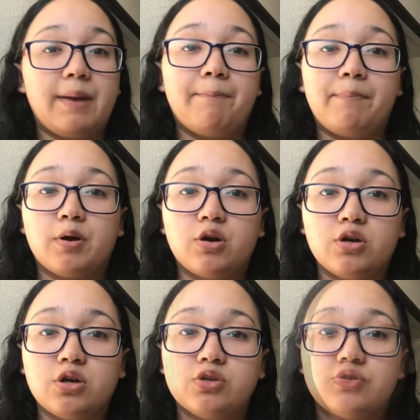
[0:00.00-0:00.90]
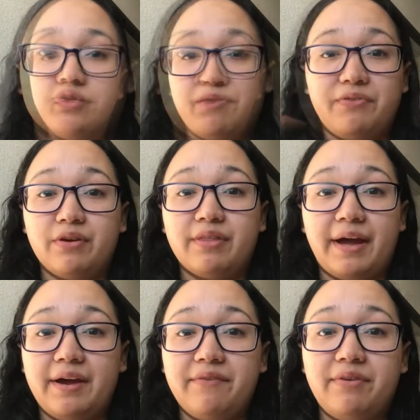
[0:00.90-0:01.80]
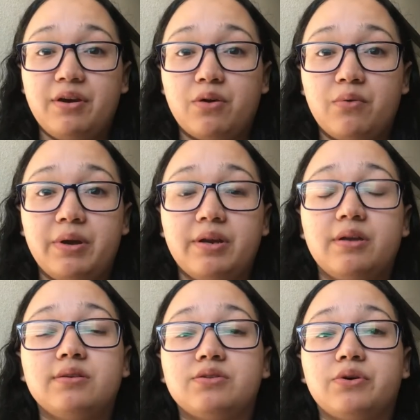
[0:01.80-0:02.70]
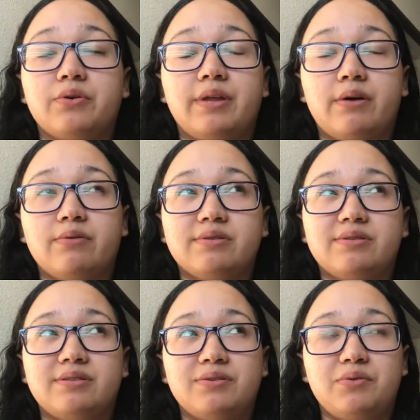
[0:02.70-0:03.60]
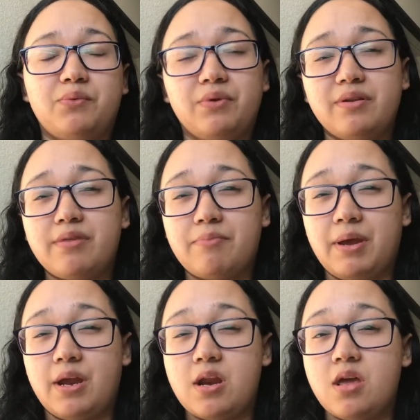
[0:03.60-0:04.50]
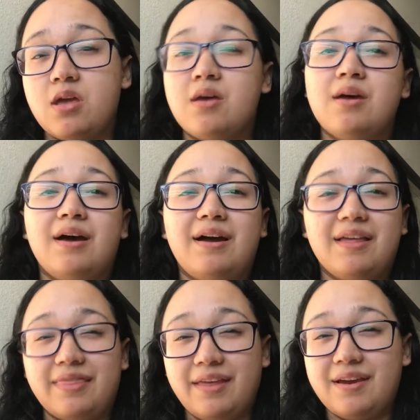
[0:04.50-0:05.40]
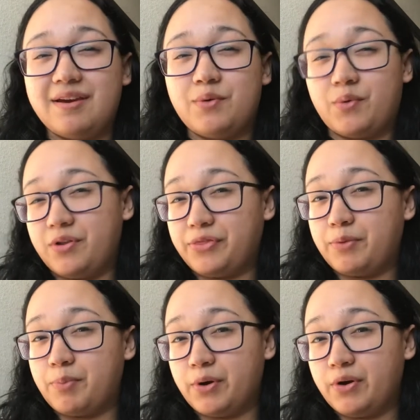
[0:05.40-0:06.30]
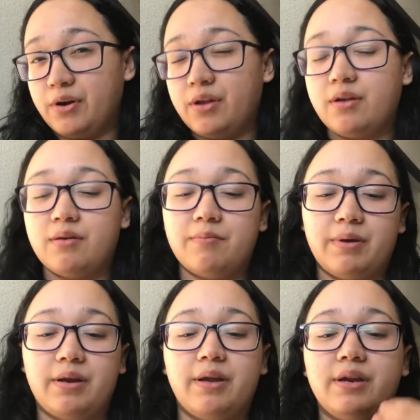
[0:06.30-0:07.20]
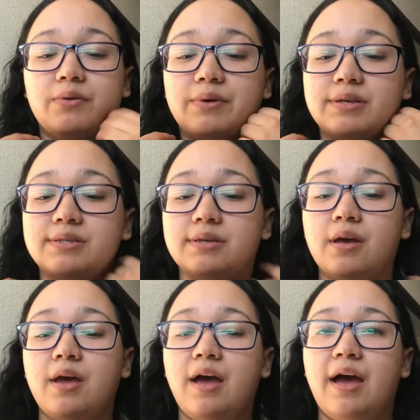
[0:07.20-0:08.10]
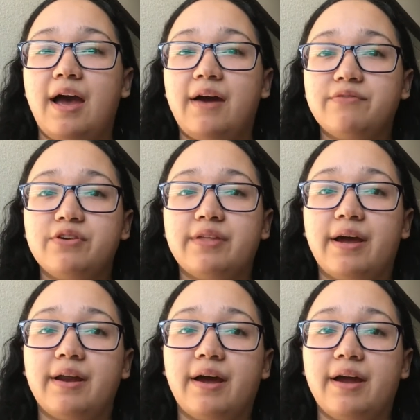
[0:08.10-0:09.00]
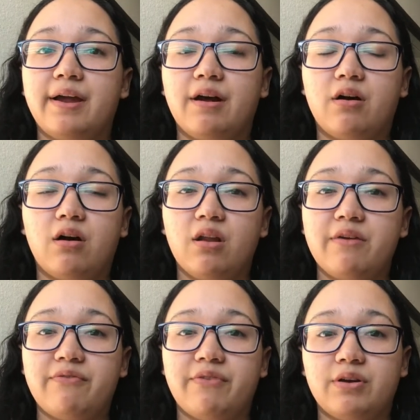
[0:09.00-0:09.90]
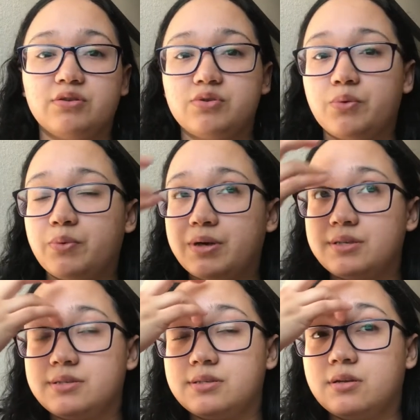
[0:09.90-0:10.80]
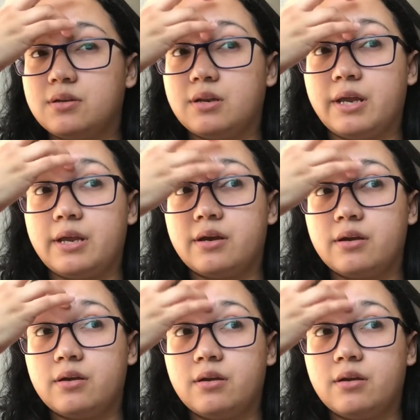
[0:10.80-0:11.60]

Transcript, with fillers: It burned. I didn't even feel the IV go in, so that was worth the pain. I think worth the burn, but anyways, after that, I all I felt was like